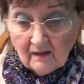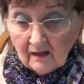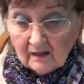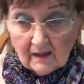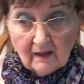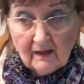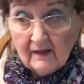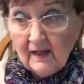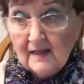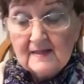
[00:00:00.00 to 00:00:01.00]

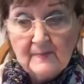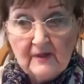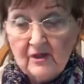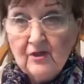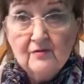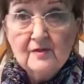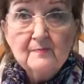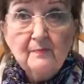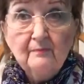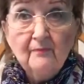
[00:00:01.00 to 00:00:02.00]
It has been
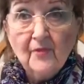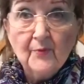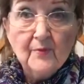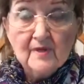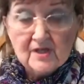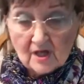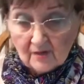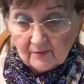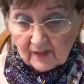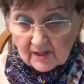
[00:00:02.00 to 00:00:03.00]
used through the
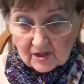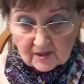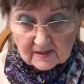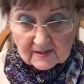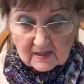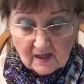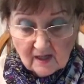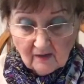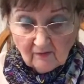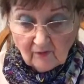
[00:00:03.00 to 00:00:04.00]
generations
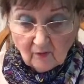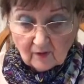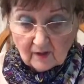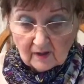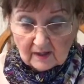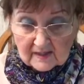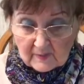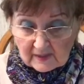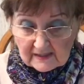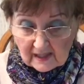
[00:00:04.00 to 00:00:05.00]
for a
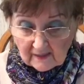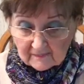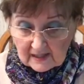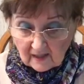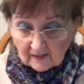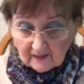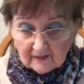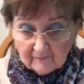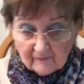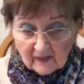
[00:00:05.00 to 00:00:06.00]
springtime
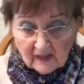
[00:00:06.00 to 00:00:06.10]
tonic.